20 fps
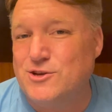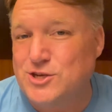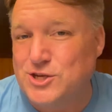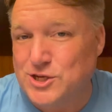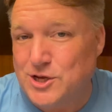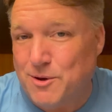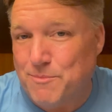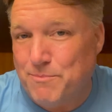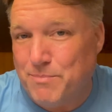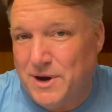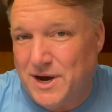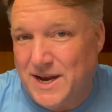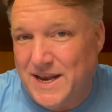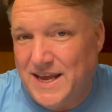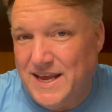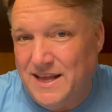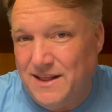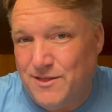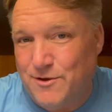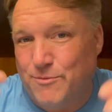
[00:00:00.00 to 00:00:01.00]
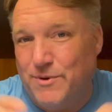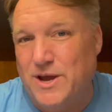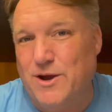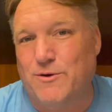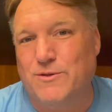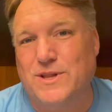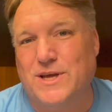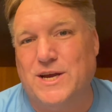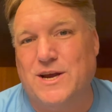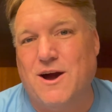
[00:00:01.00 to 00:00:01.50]
somebody the way
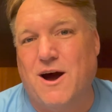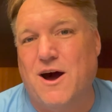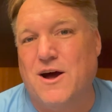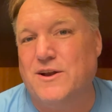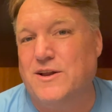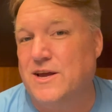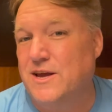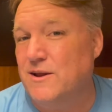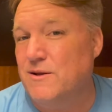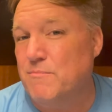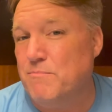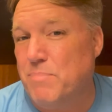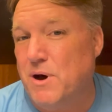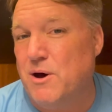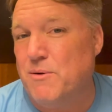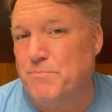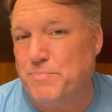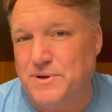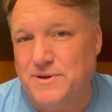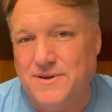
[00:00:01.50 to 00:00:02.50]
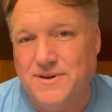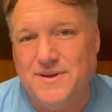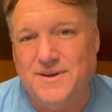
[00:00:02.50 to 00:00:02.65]
only God can bump